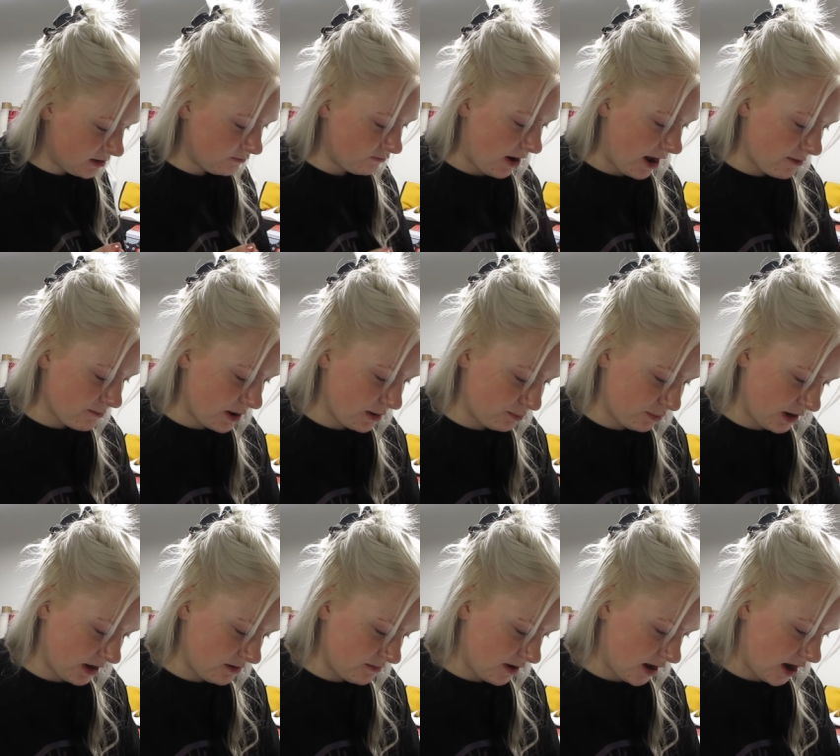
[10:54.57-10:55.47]
to rack my
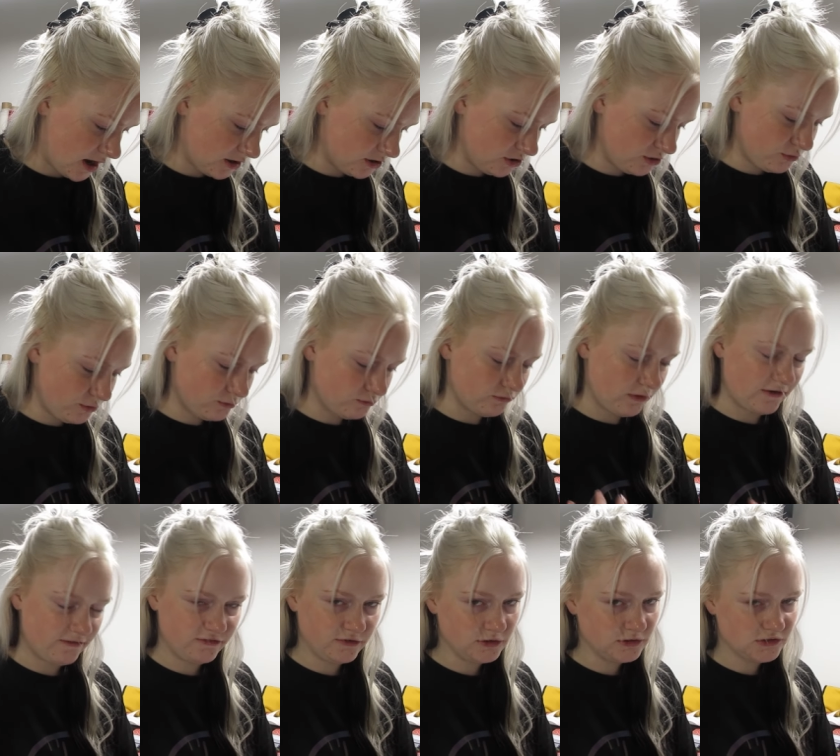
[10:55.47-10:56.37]
brain about how to do the
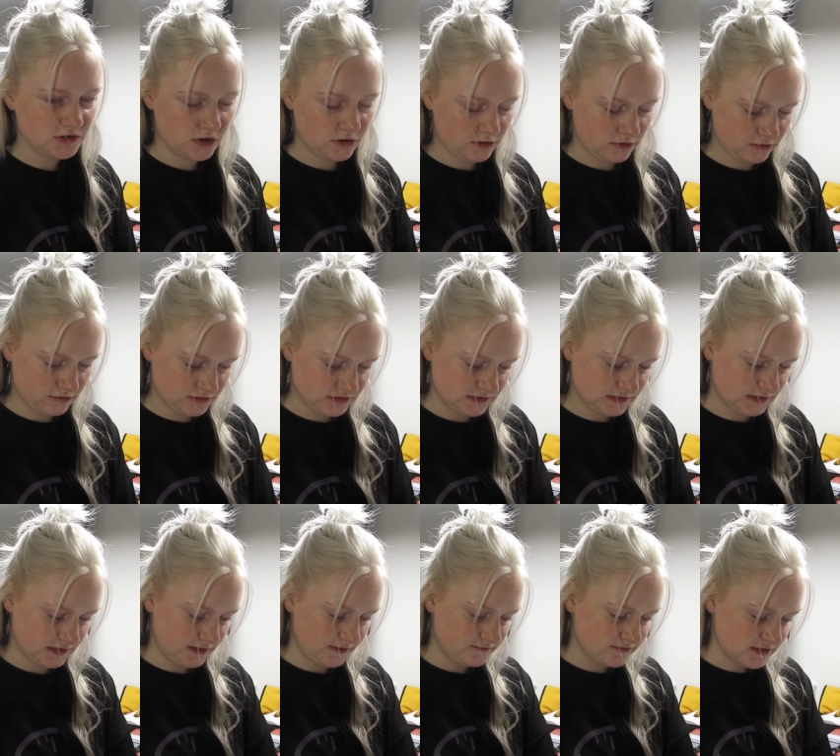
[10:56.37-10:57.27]
ruffles on her
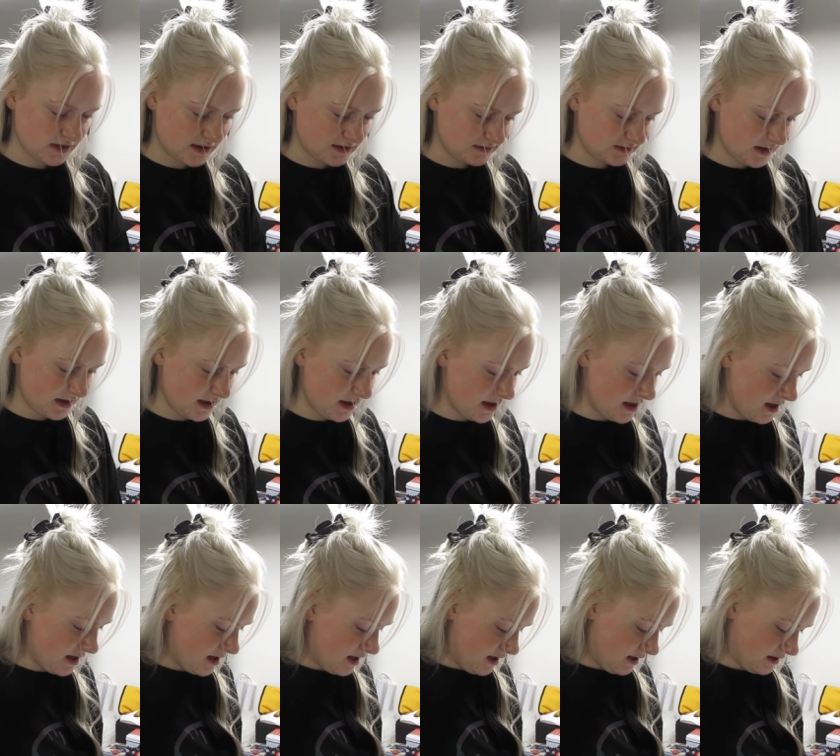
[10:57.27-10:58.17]
sleeves last night,
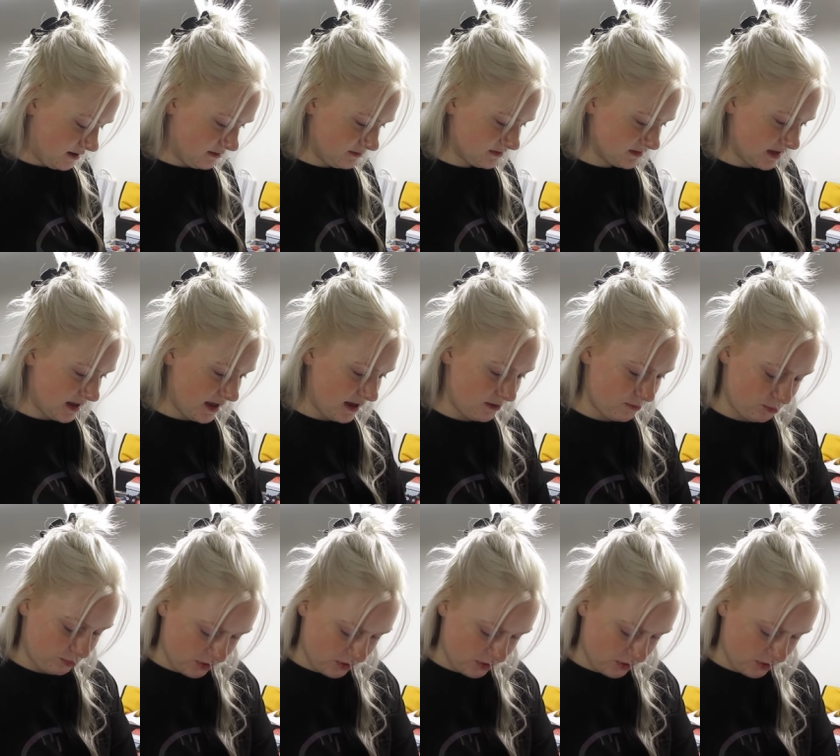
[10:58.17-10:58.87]
and I was like,